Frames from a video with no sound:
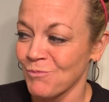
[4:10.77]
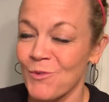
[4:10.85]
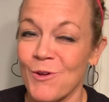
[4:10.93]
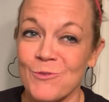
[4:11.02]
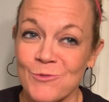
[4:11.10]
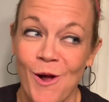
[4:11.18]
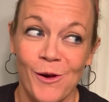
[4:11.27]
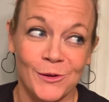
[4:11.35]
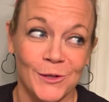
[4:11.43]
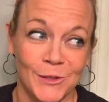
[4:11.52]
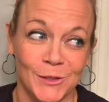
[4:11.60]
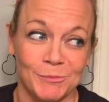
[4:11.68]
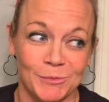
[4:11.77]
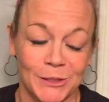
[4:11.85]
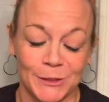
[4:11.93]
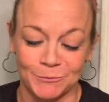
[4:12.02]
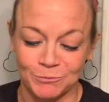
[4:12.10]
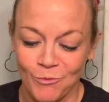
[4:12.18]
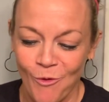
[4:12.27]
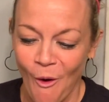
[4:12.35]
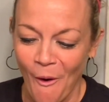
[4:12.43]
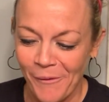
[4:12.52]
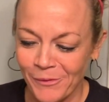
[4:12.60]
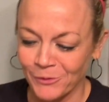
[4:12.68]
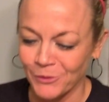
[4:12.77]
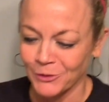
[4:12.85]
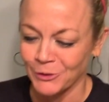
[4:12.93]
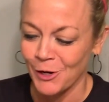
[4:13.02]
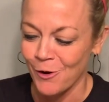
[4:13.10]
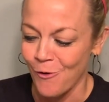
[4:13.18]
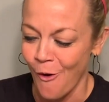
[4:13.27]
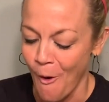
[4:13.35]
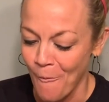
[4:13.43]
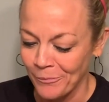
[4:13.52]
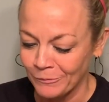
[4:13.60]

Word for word: It's not good, but I think I can handle it.